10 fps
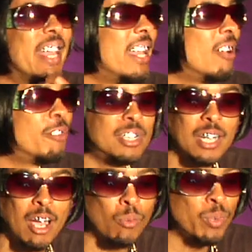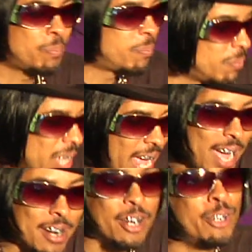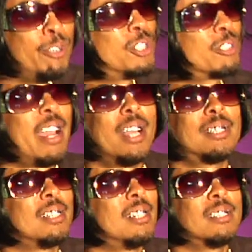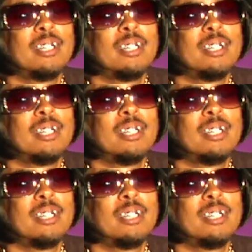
every time we added a new scratch in,